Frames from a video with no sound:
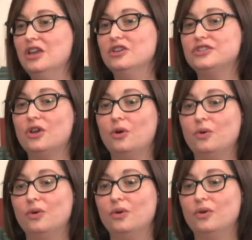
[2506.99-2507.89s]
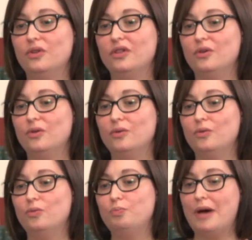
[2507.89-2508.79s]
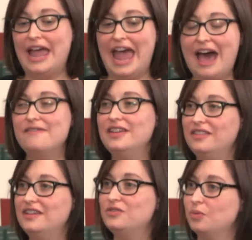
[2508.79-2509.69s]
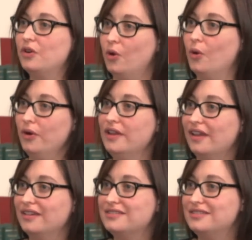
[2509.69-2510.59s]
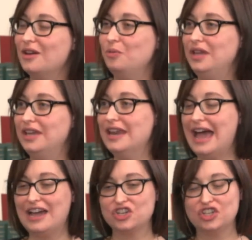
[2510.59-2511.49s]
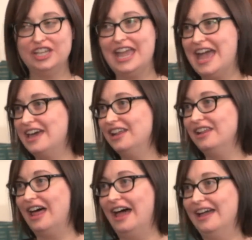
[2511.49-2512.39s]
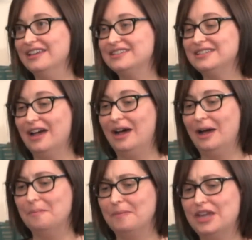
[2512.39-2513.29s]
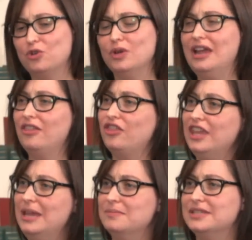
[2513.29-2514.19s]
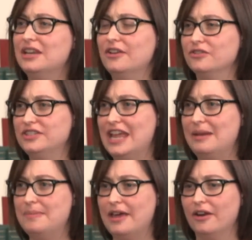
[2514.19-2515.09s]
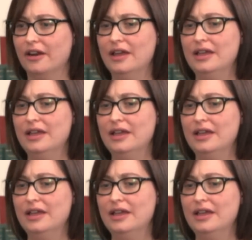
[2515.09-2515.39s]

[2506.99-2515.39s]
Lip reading: So by having these recordings that we can actually analyze and create themes and understand better,